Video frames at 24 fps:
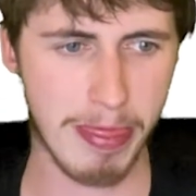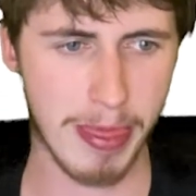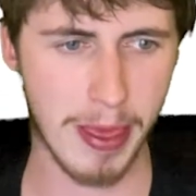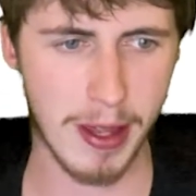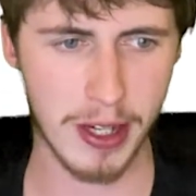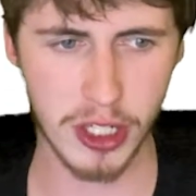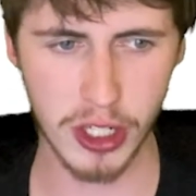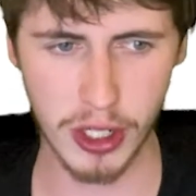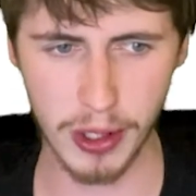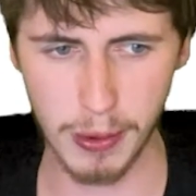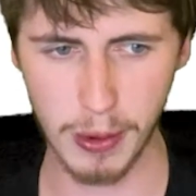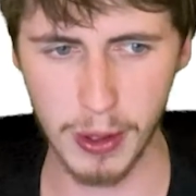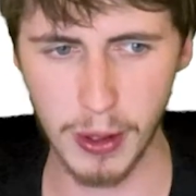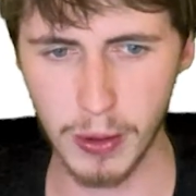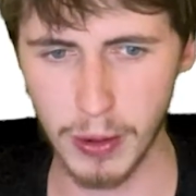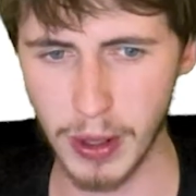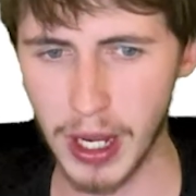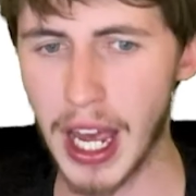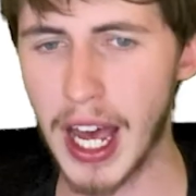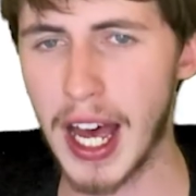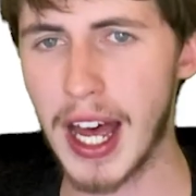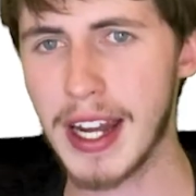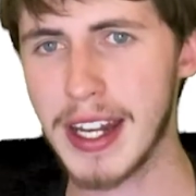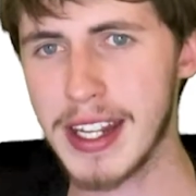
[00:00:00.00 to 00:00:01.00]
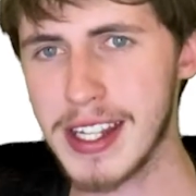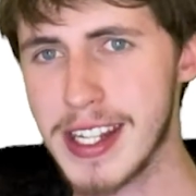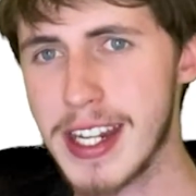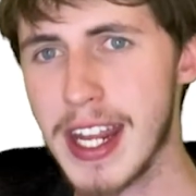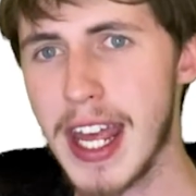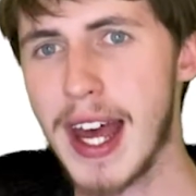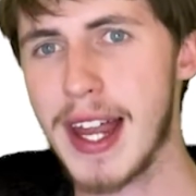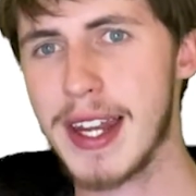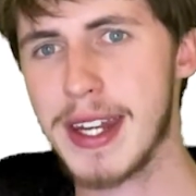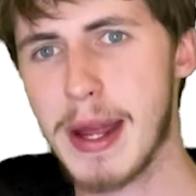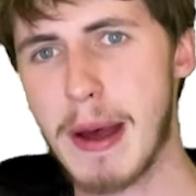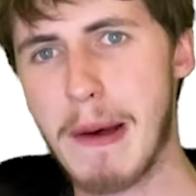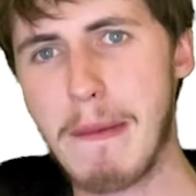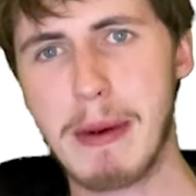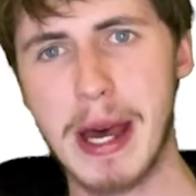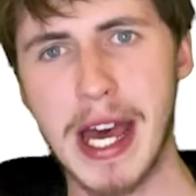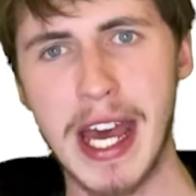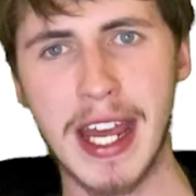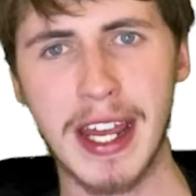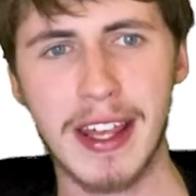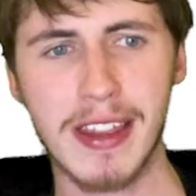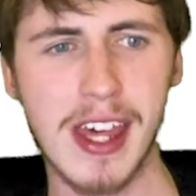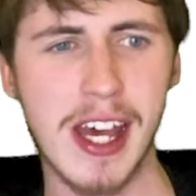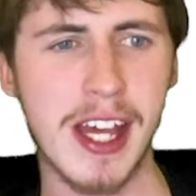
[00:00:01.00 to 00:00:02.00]
Ciryl Gane is down to
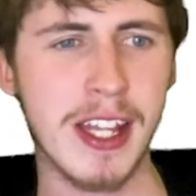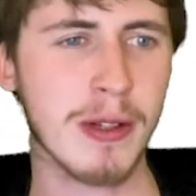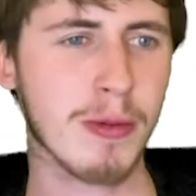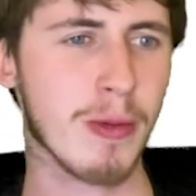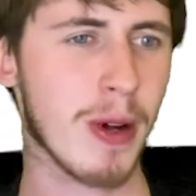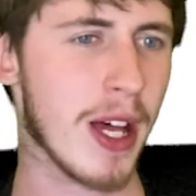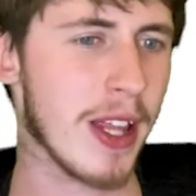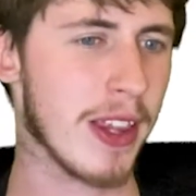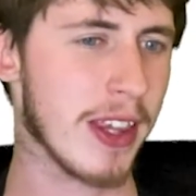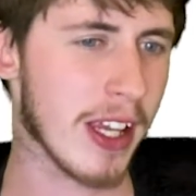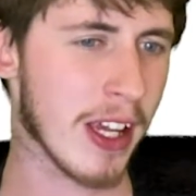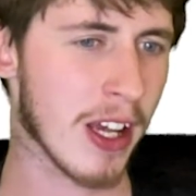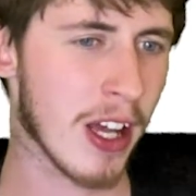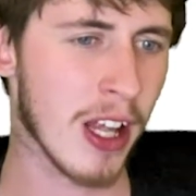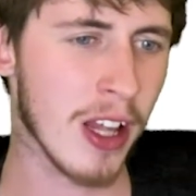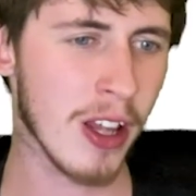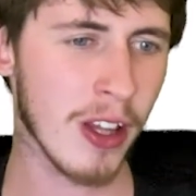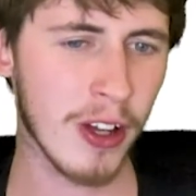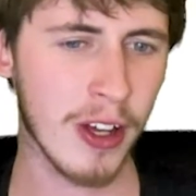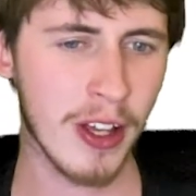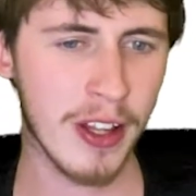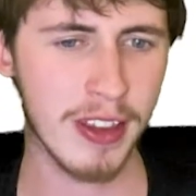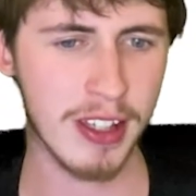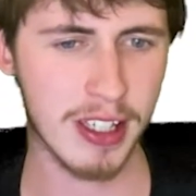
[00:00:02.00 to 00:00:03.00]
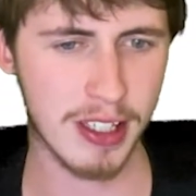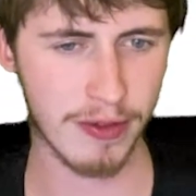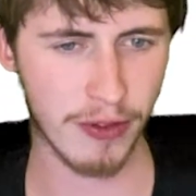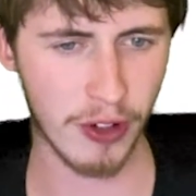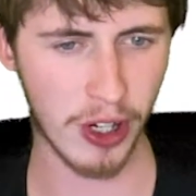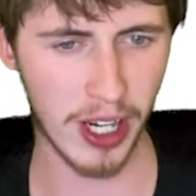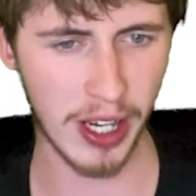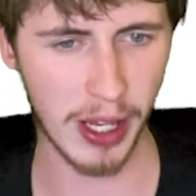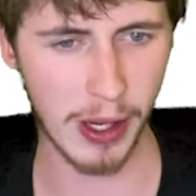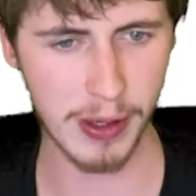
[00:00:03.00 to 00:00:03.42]
bang. That's one thing I learned this fight.